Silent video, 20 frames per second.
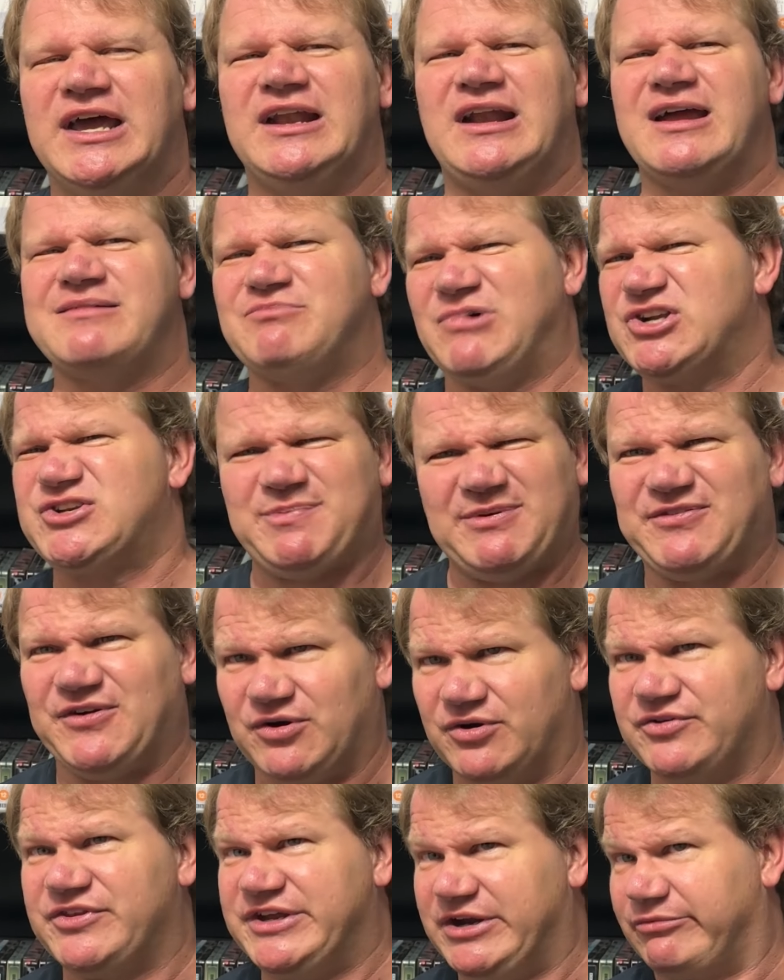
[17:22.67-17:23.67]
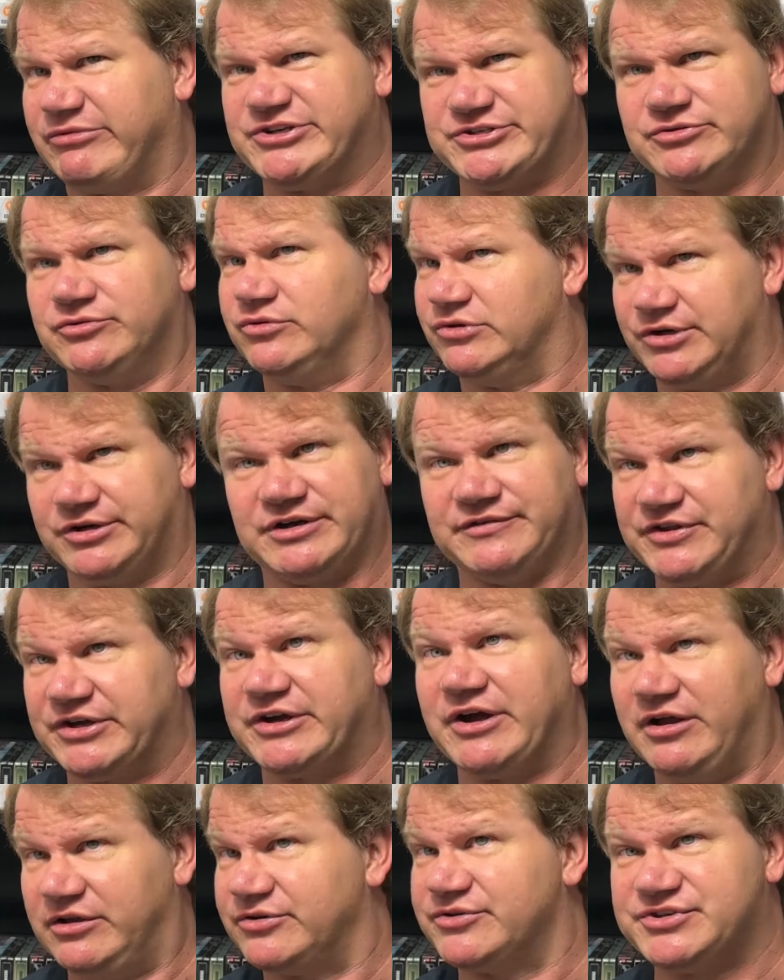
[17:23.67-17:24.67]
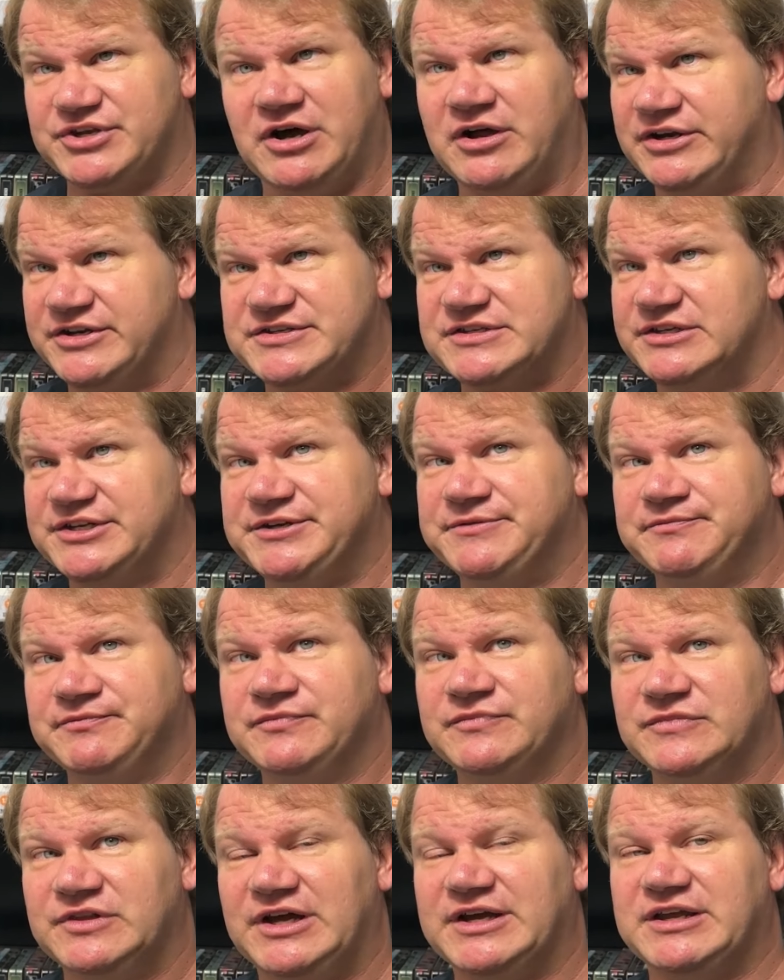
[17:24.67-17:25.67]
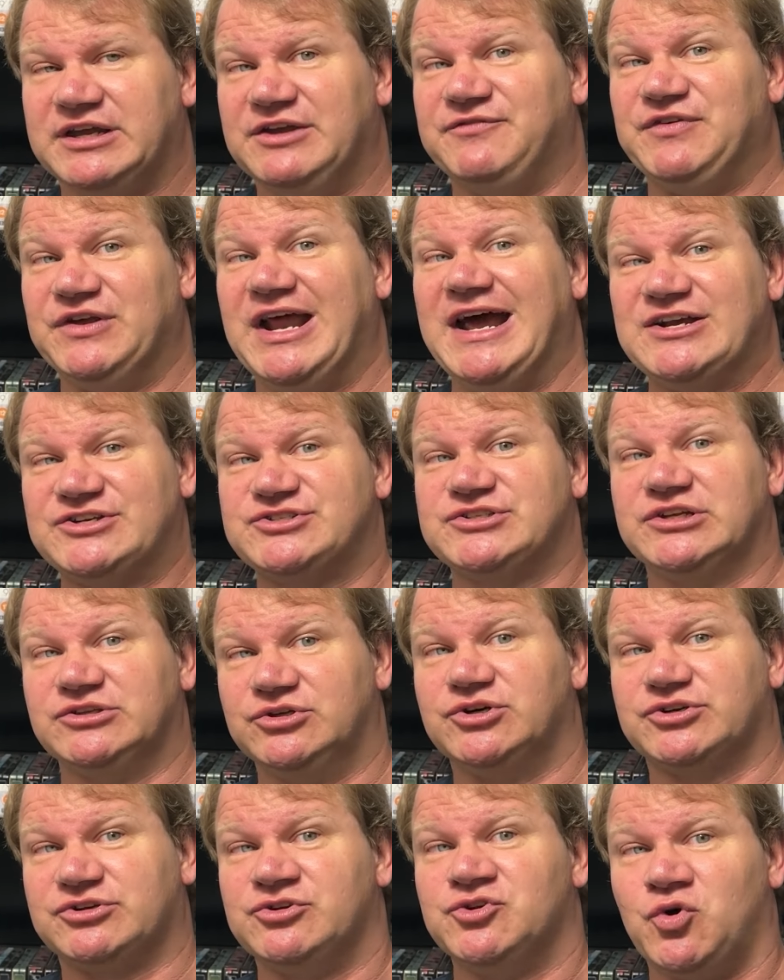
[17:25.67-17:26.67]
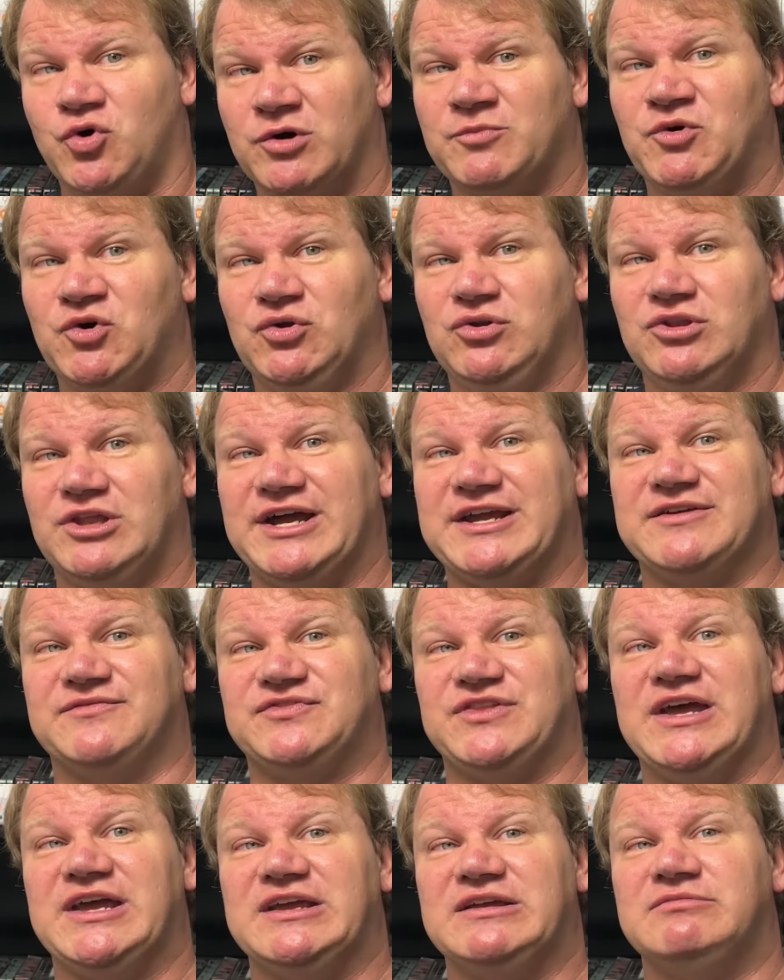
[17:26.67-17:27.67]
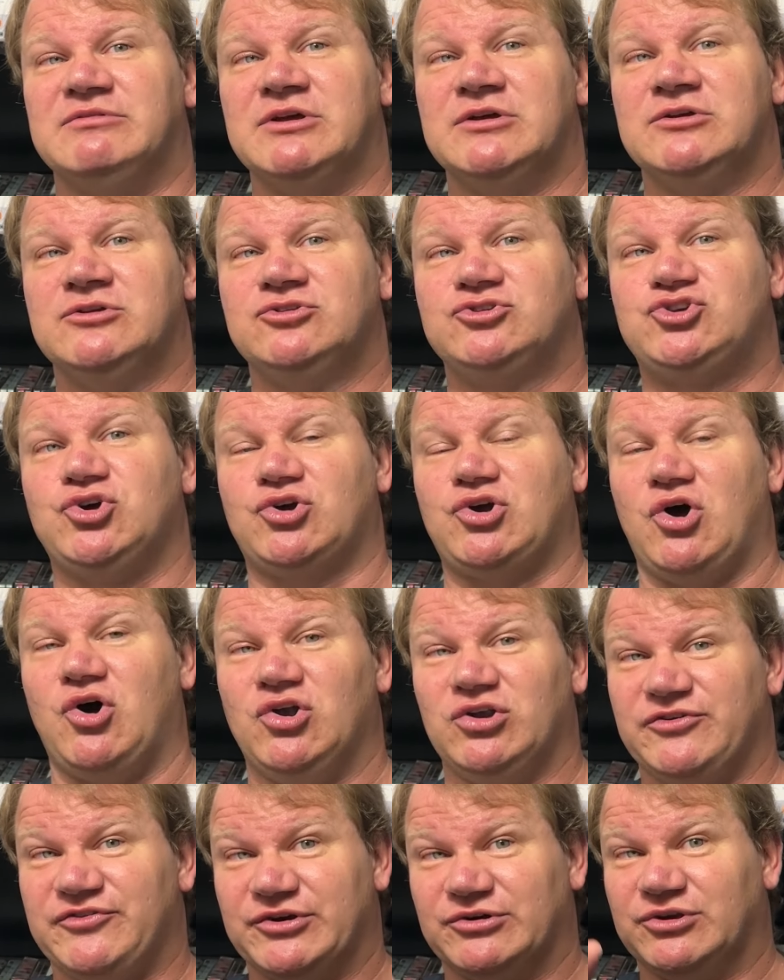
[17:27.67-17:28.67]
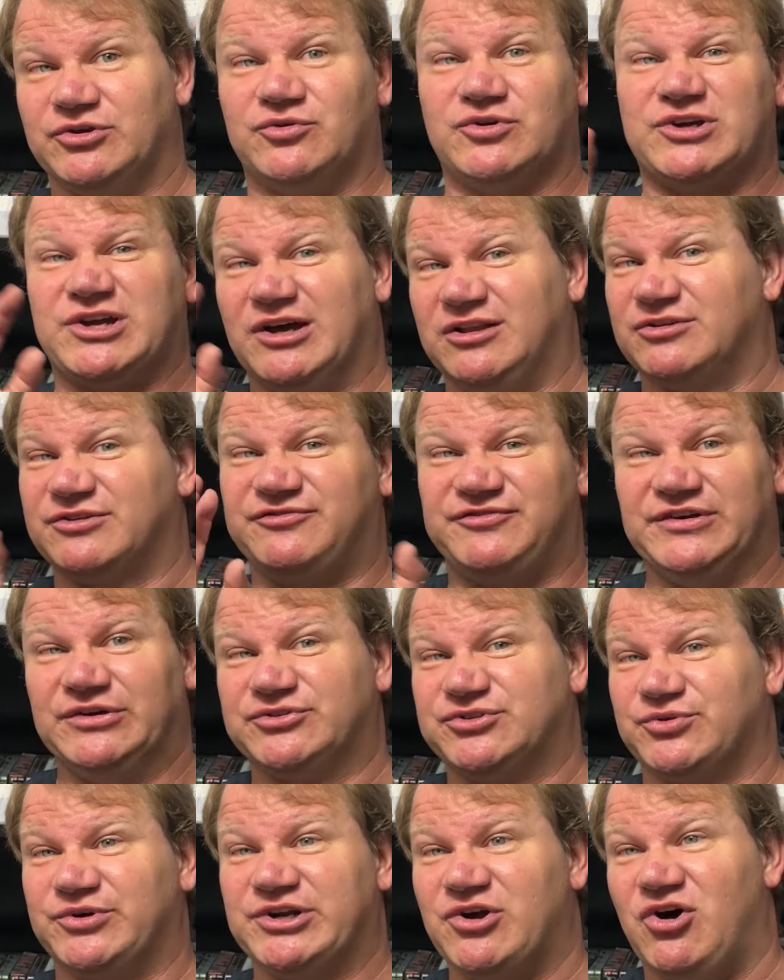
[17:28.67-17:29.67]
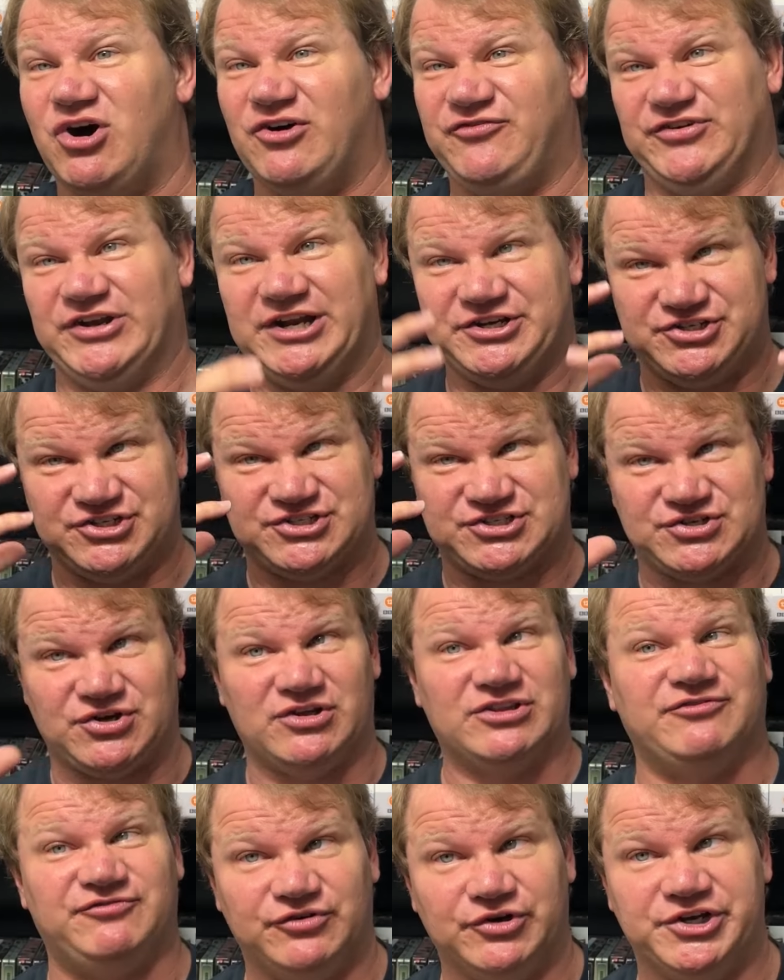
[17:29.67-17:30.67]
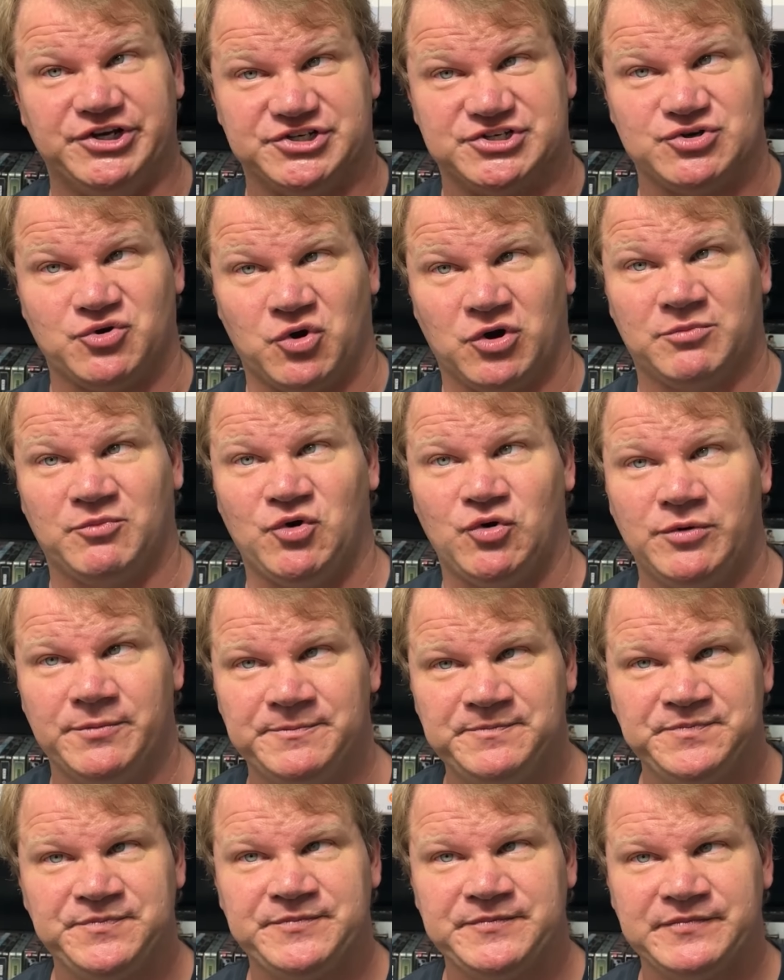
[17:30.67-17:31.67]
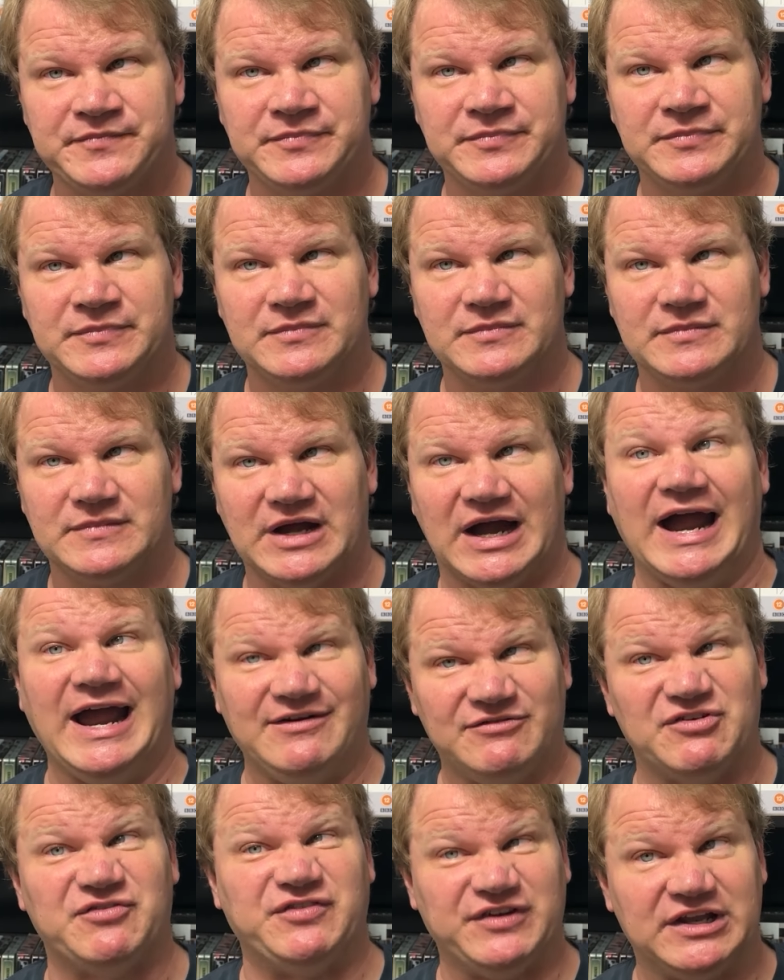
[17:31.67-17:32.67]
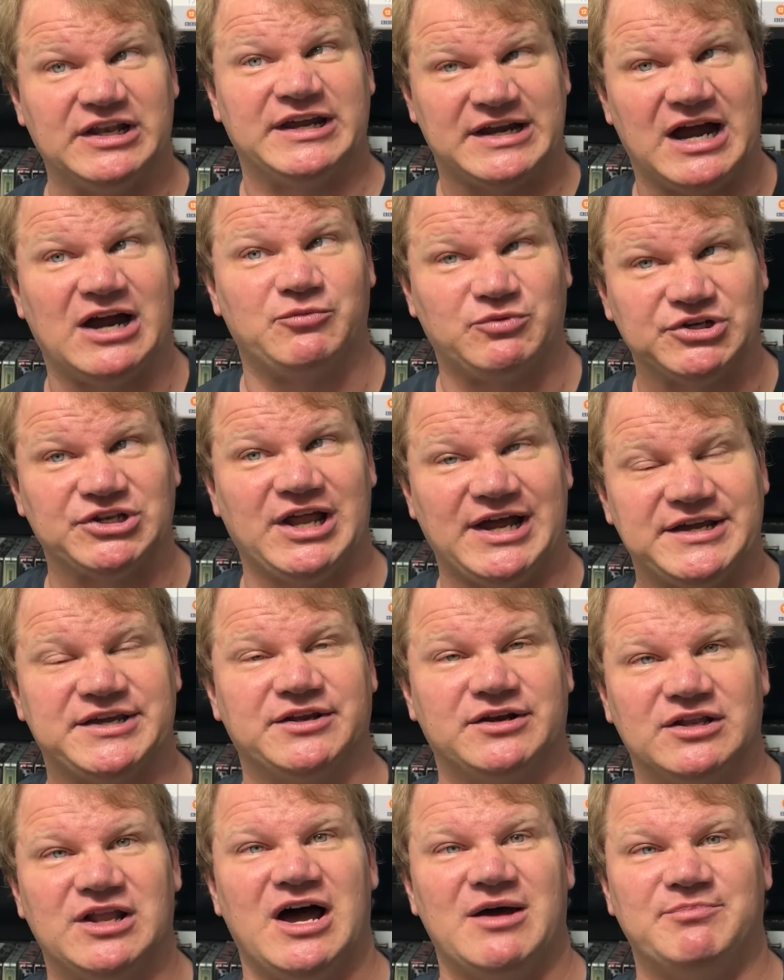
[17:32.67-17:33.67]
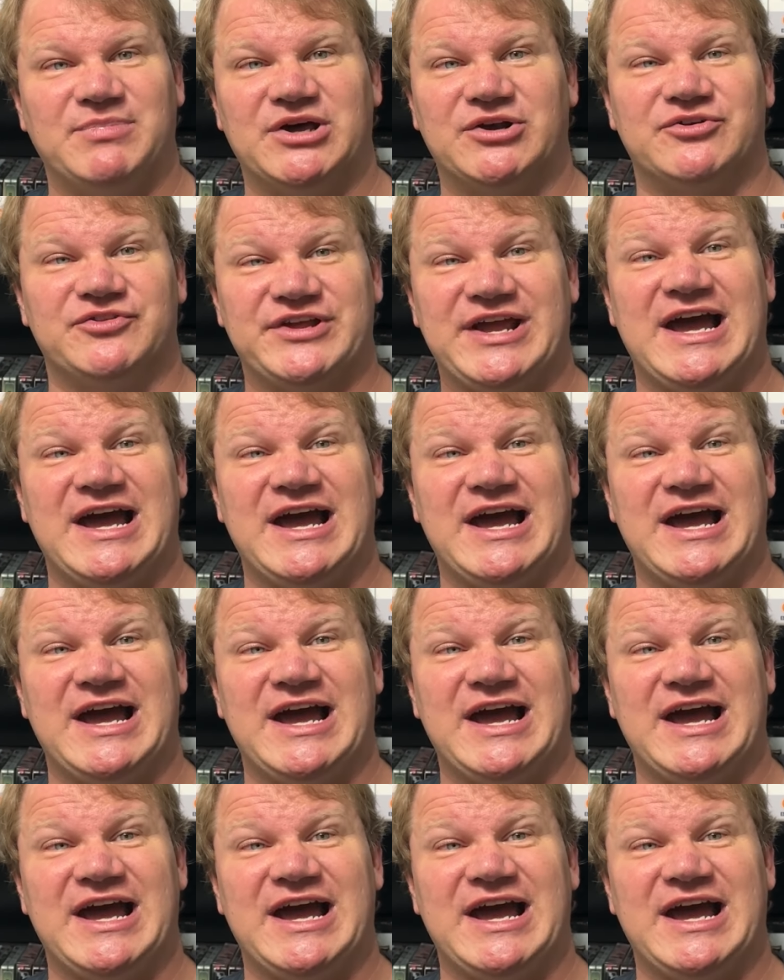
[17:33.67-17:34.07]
And I much prefer the original look of the colors, honestly. Like, if it actually looked normal, like if they took all of their little color filtering off and I just saw the footage normal, I have a feeling I would like it a lot better.